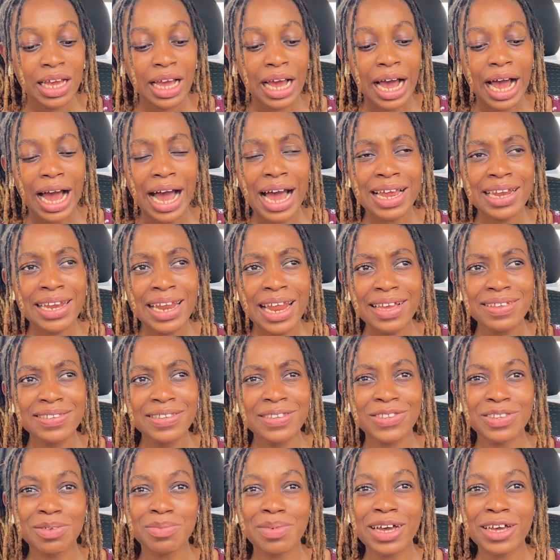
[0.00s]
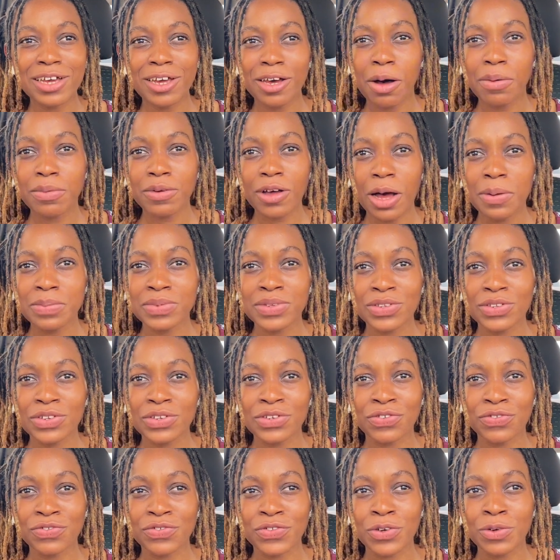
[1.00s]
And next thing, someone comes into
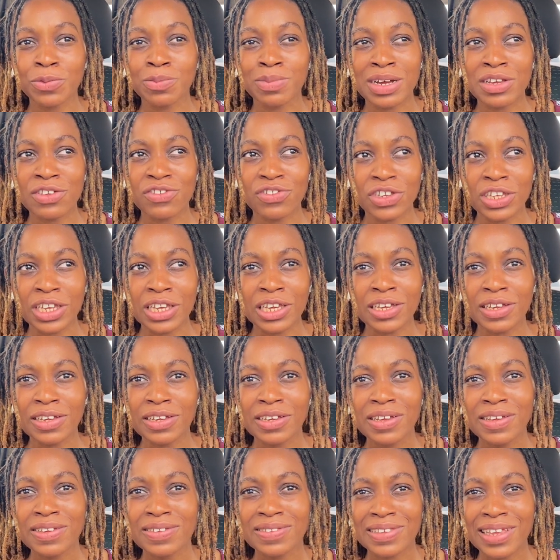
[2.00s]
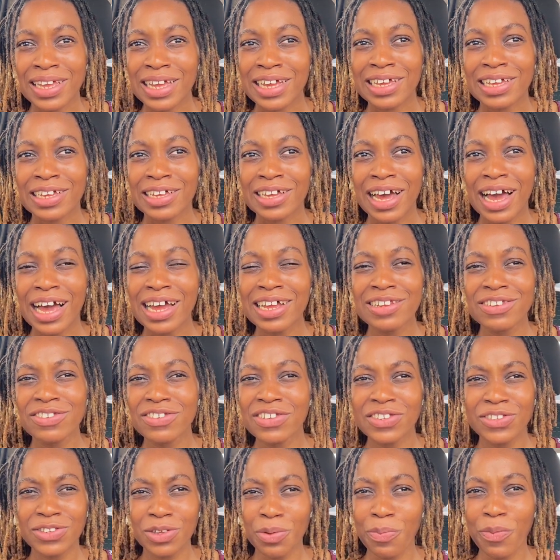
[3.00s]
the room and she's like, and
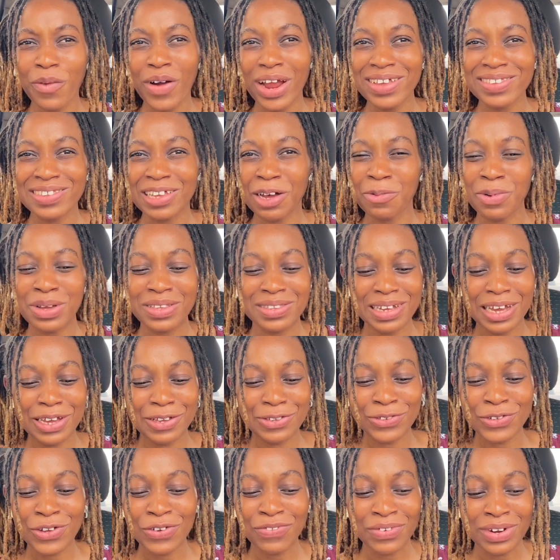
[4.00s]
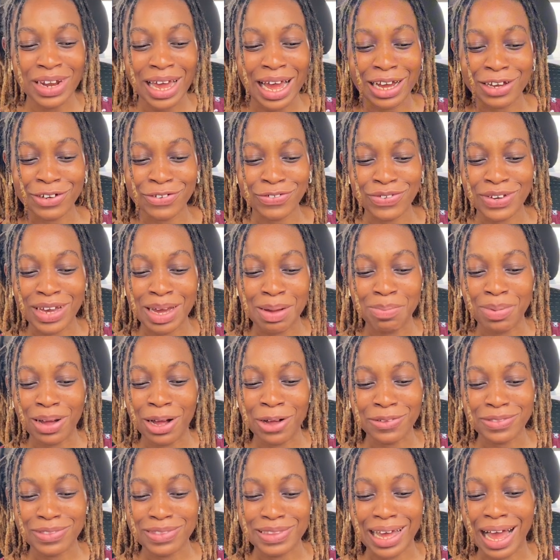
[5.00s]
she's surprised that Winter is not even angry
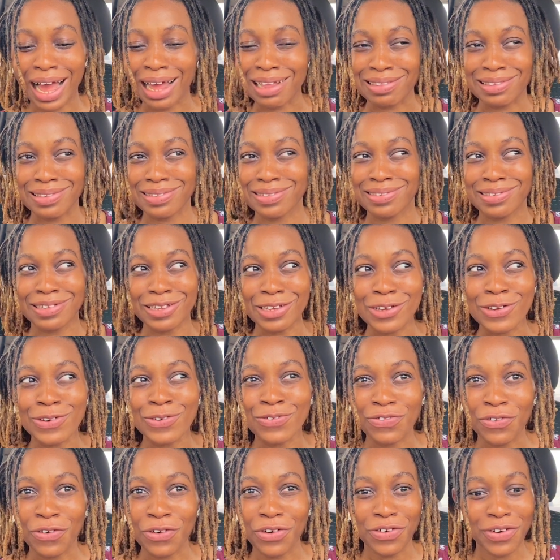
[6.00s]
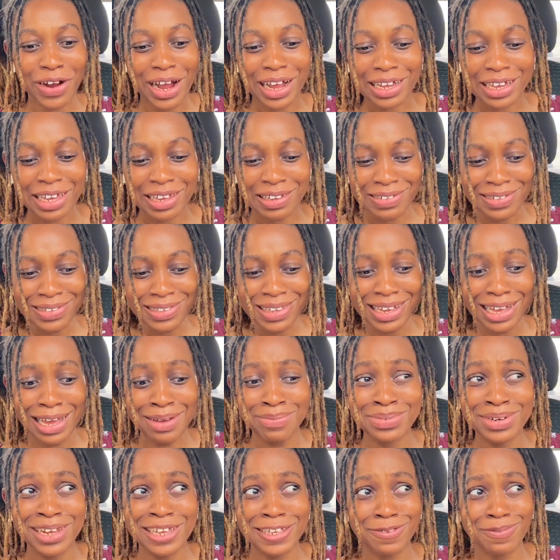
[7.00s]
about that Theo for cracking. She's like, I've
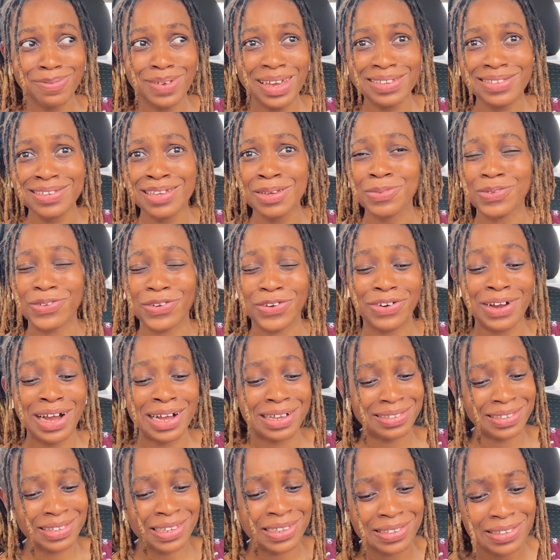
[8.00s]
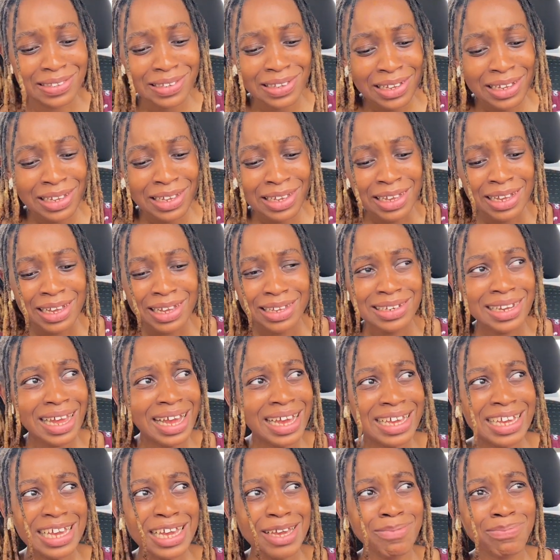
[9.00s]
been expecting him to crack since.
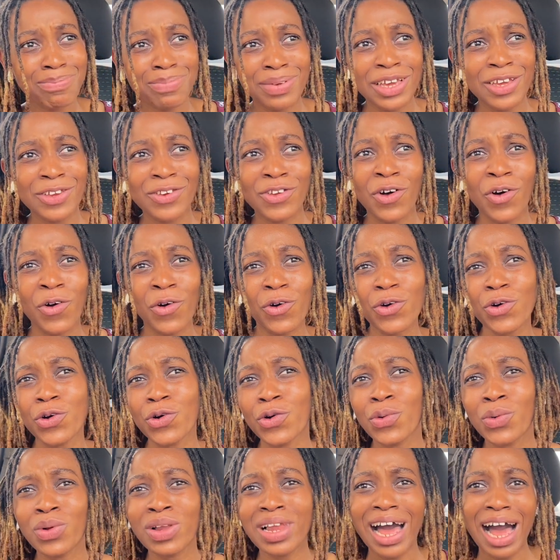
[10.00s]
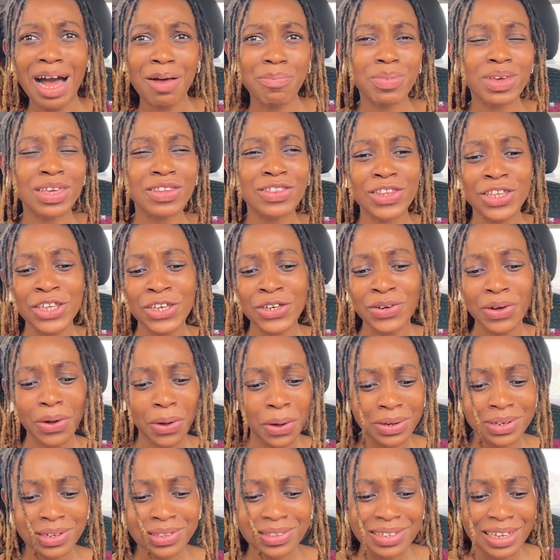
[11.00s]
That him being all cool, happy Theo
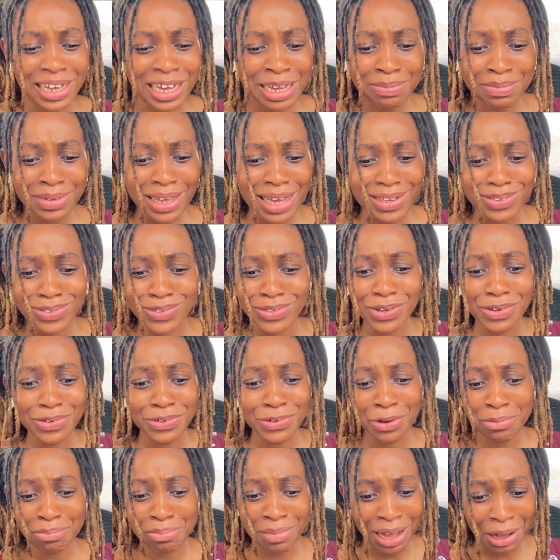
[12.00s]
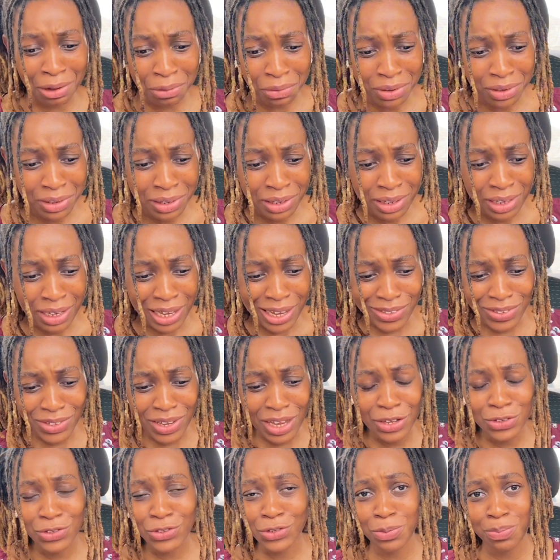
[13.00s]
all the time, that is not normal. He's
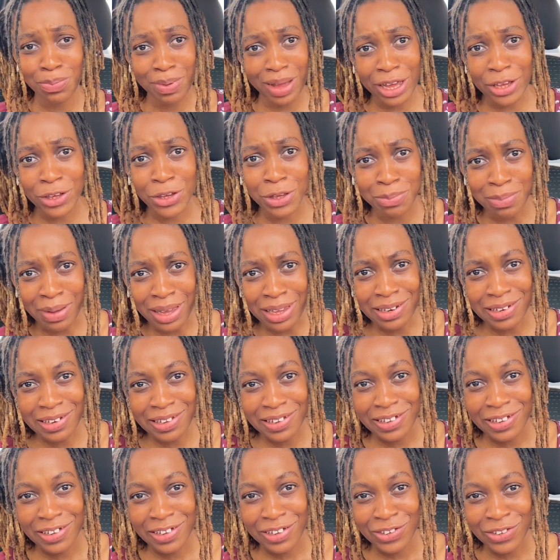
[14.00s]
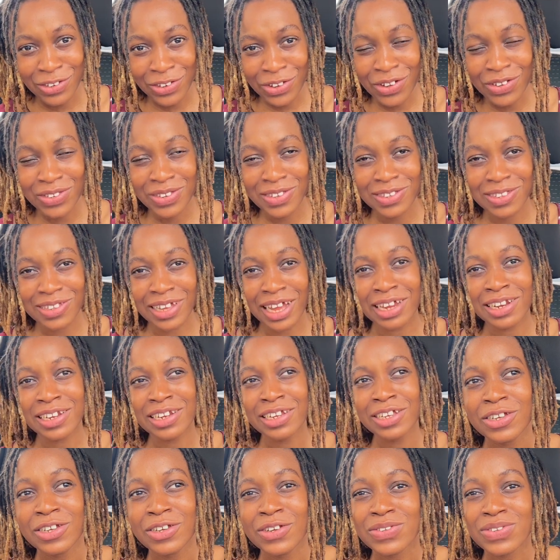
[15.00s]
not a superhuman. Do you understand?
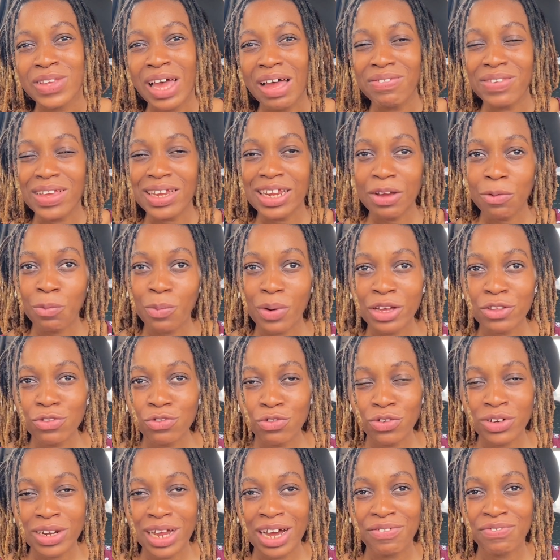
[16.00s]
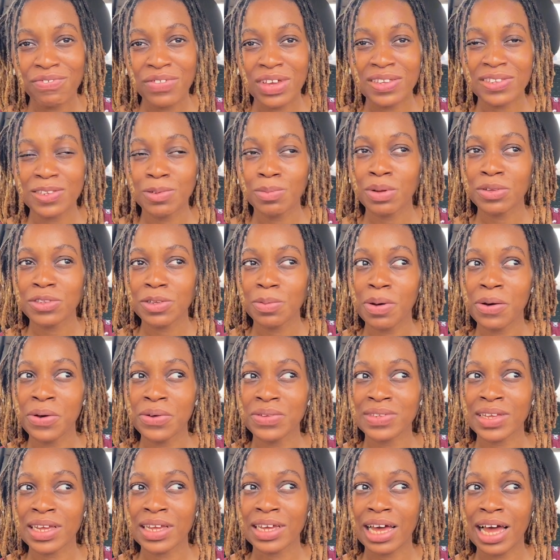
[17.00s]
So after they went through that phase, Suma
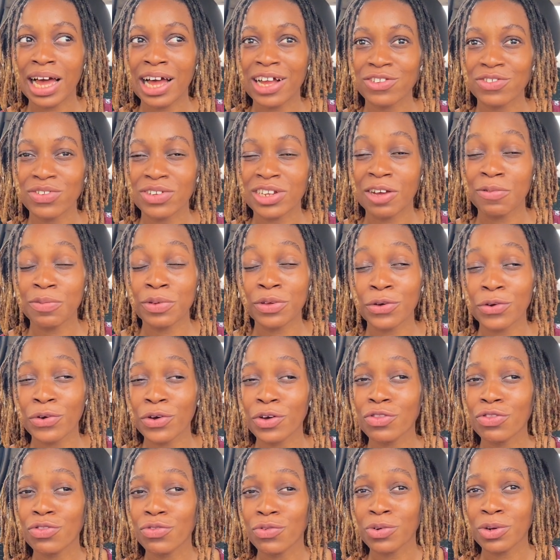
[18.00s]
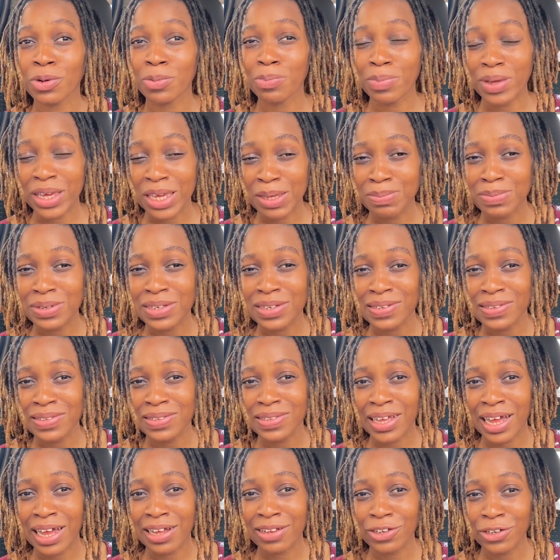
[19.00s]
was like, actually, I've been going through the papers
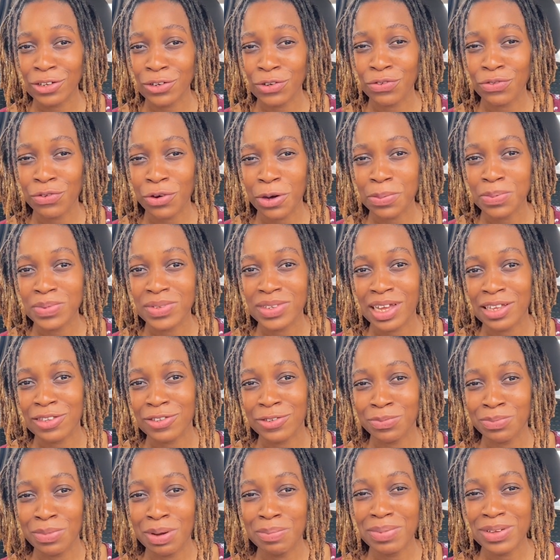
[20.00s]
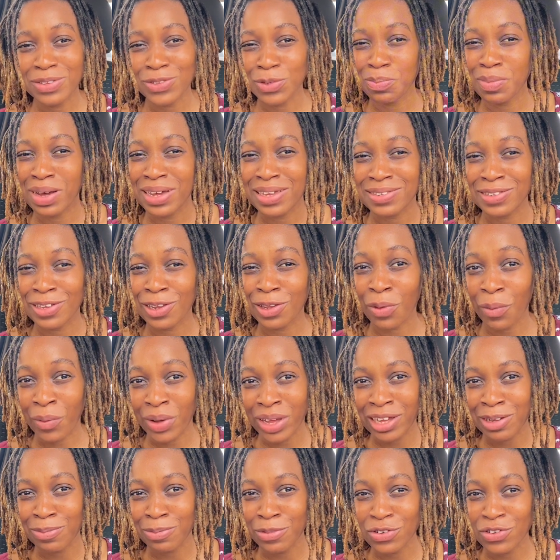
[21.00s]
that, Rob sent. Remember, Suma is a
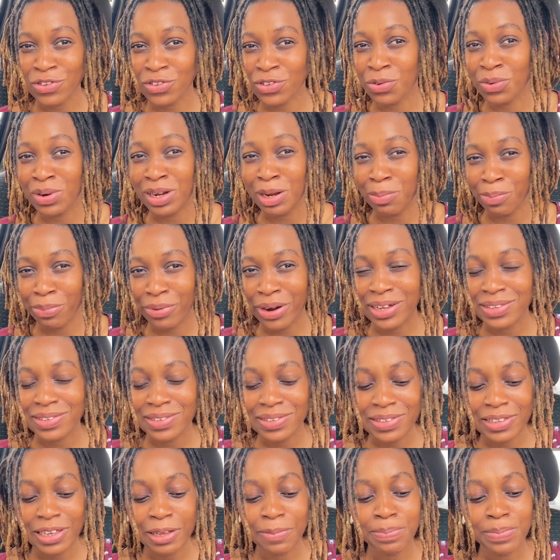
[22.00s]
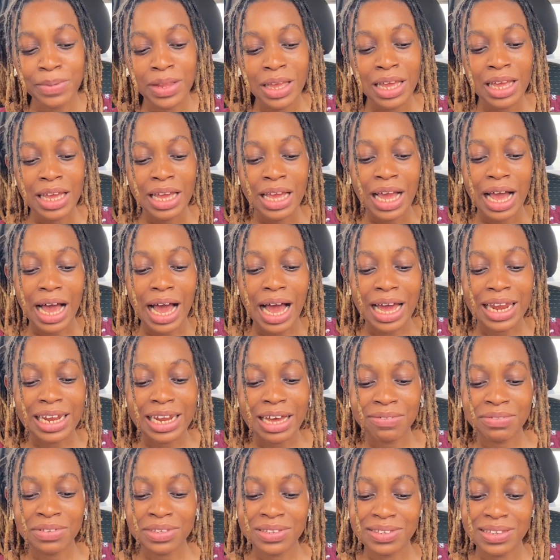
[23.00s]
lawyer, but she's not really practicing. And
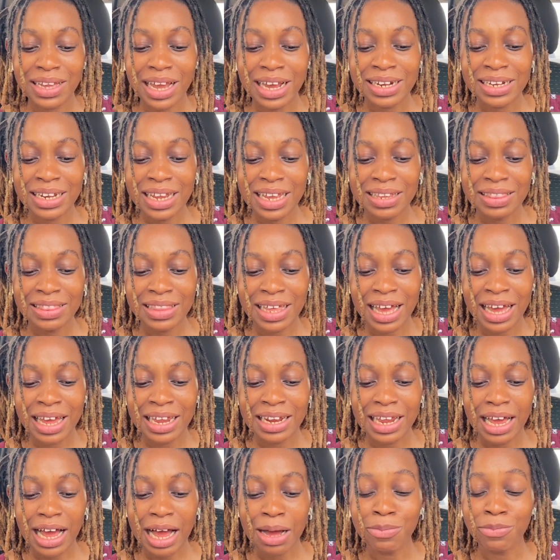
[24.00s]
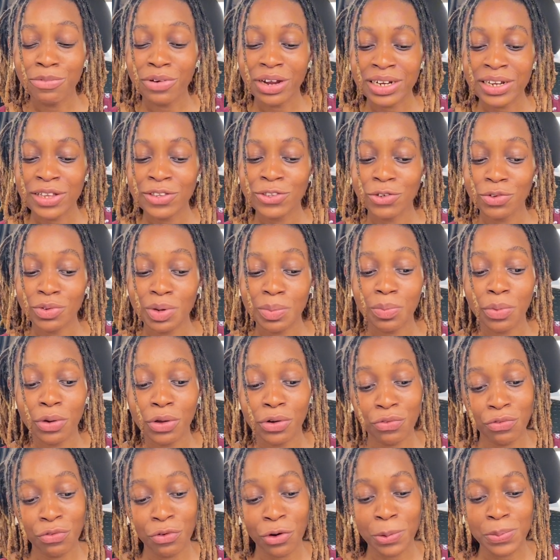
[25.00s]
I've decided that I'm ready to
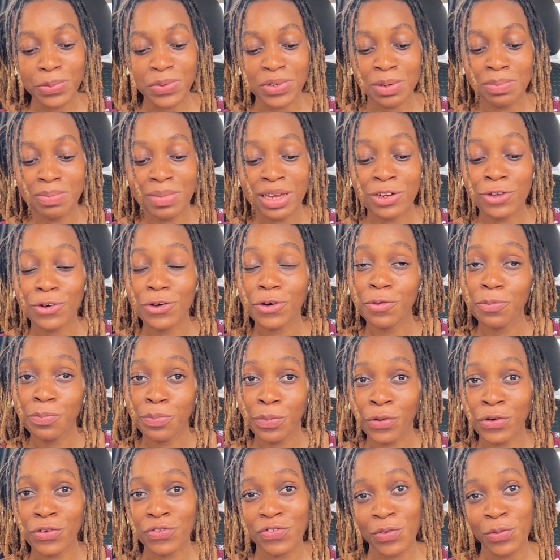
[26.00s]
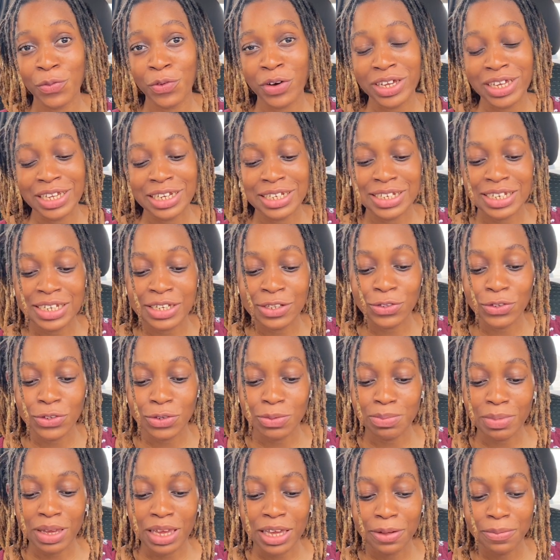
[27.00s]
report Rob to the medical board for what he did
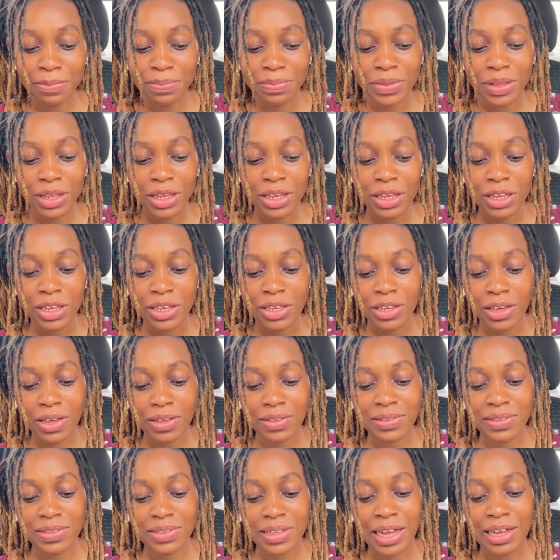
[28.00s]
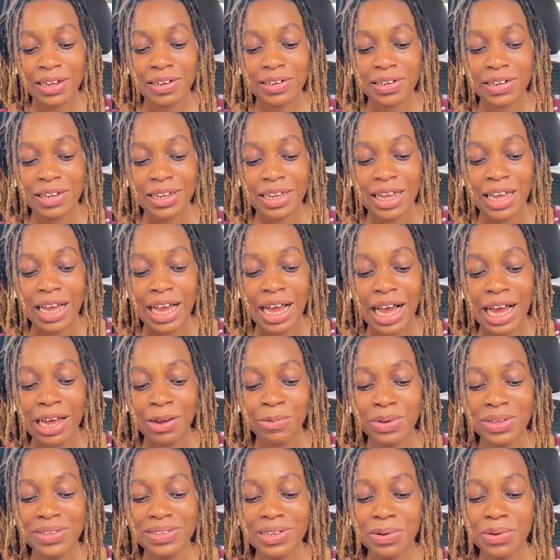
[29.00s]
to me. You understand? And
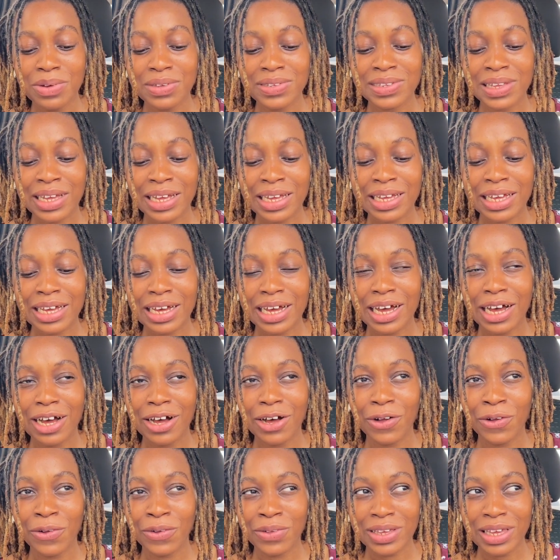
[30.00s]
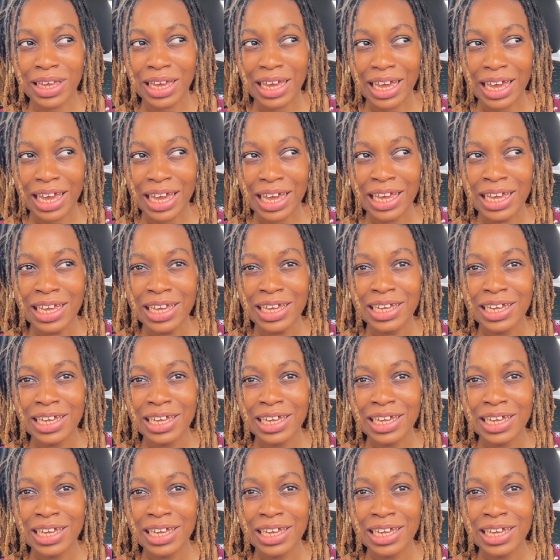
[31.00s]
Winter was like, okay.